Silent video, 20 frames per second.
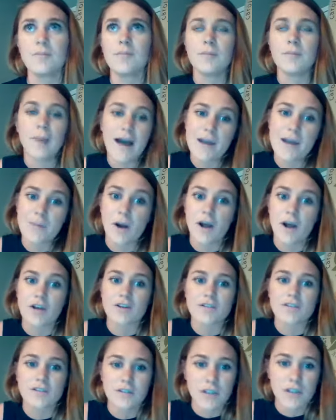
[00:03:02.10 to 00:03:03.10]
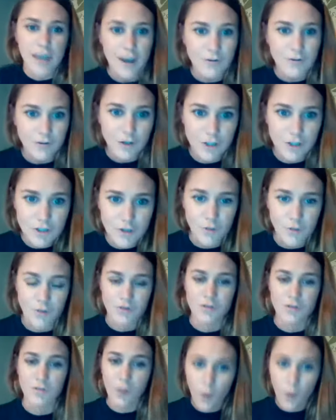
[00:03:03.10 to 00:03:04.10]
bipartisan effort or
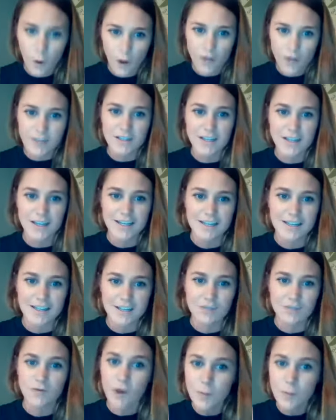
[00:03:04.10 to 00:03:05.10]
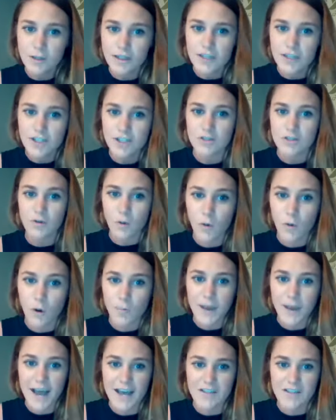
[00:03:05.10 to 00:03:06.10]
support in the formulation
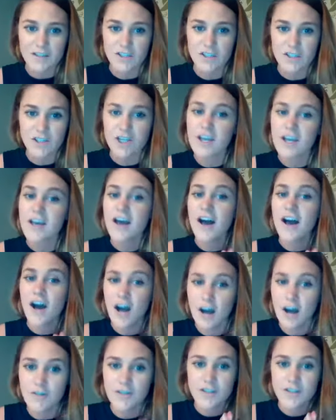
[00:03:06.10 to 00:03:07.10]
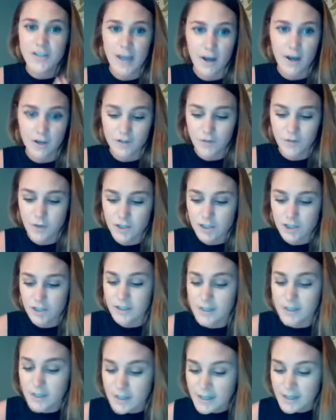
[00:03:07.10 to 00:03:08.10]
or passage of this House
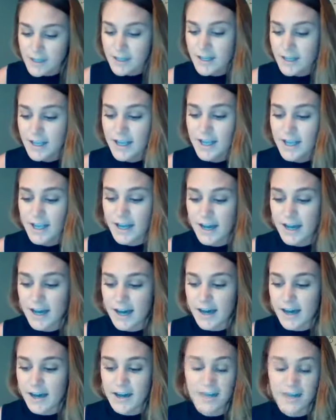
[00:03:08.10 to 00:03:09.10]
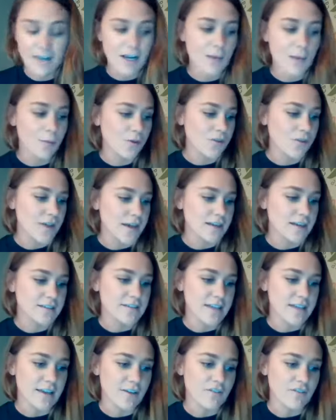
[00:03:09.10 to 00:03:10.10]
version. And a couple
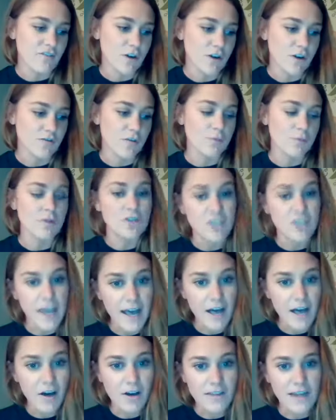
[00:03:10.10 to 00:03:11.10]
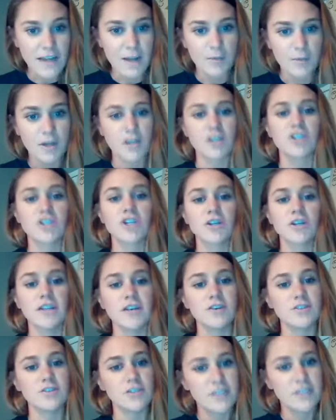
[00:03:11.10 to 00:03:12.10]
things that you've heard from Rochelle and that I'm going to share
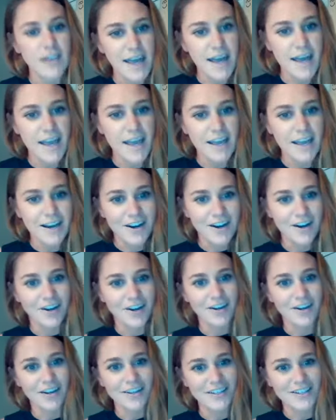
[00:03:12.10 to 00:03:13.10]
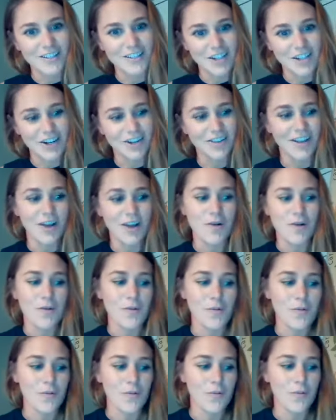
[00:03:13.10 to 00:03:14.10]
later today are going to share
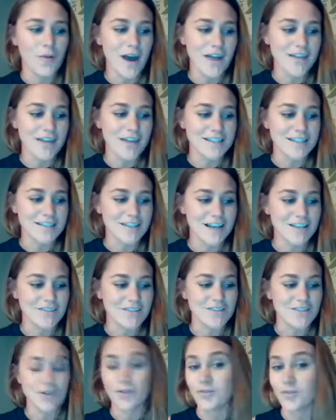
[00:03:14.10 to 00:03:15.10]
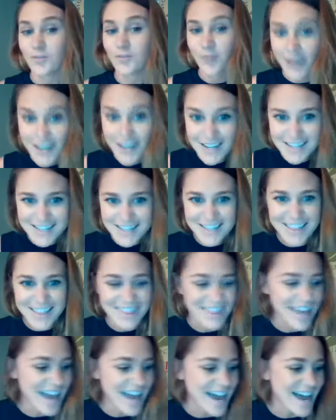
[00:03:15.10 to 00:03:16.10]
why that's not so great
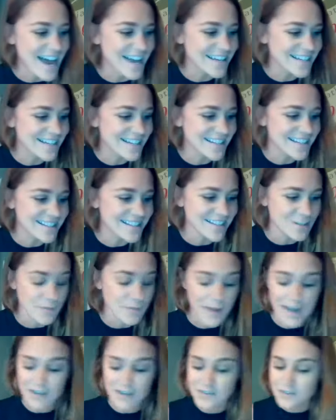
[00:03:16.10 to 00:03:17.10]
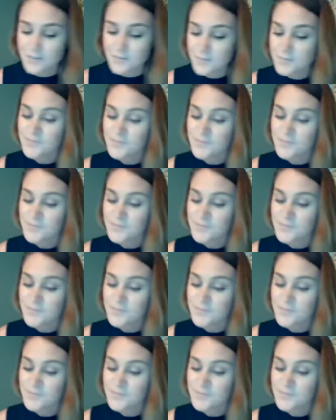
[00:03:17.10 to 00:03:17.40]
that this has passed